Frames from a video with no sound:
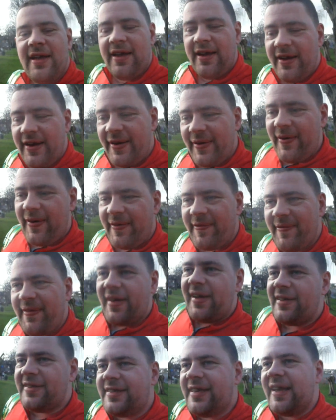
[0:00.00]
You know what, mate,
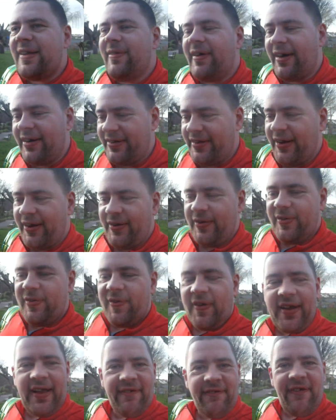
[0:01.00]
I'll tell you what I'd do. If
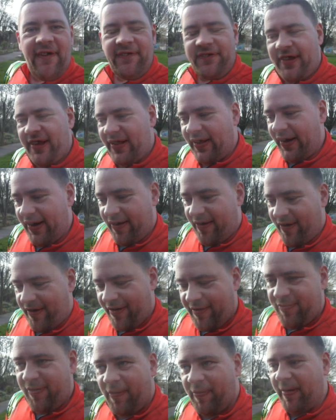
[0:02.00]
I get 50 likes, which
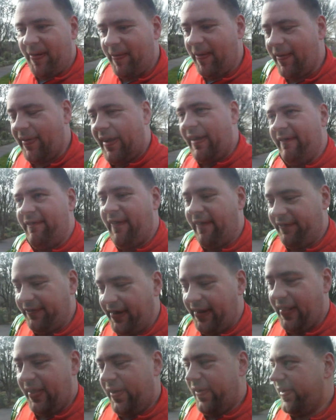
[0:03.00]
I probably won't get
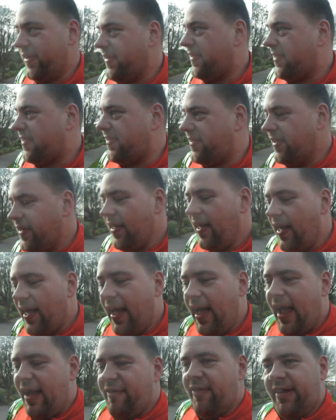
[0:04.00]
50 likes.
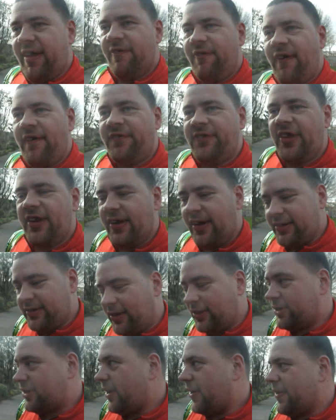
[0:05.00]
If I get 50 likes,
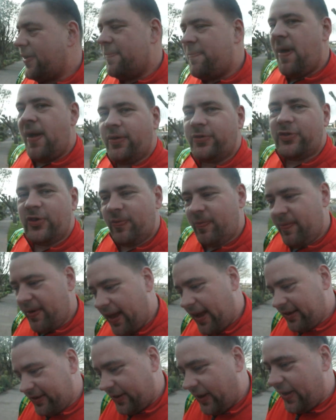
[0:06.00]
I'll show you a picture of my
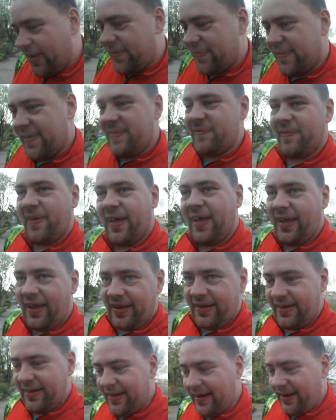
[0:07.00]
ex-girlfriend, mate,
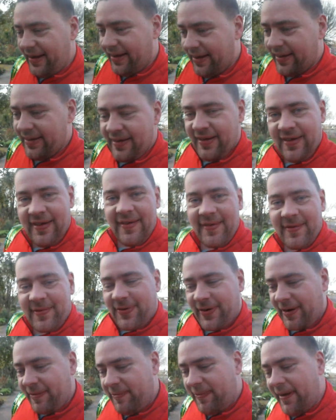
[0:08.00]
and
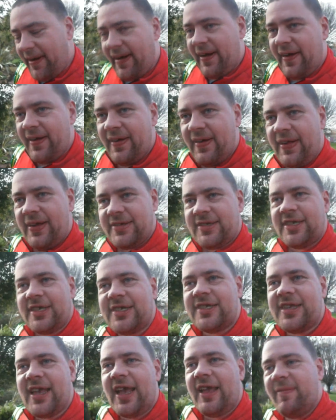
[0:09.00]
proper, let's
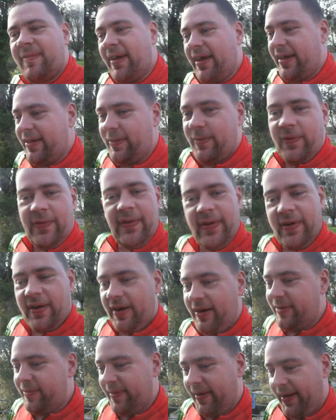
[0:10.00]
just say, mate,
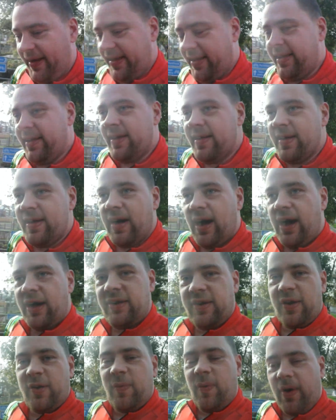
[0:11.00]
whoa, mate, I
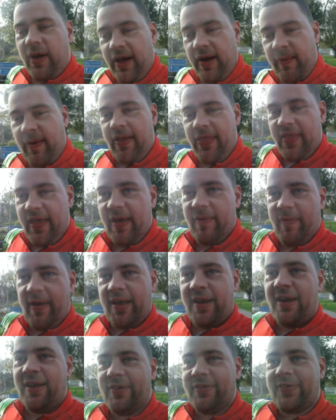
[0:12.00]
don't know why I went there,
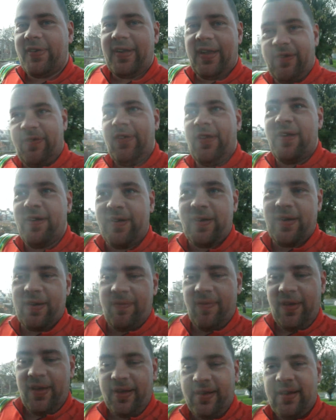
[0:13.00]
mate, literally, if you know what I
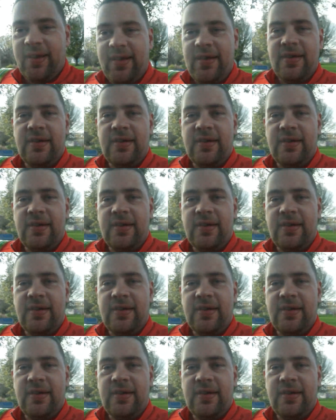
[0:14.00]
mean.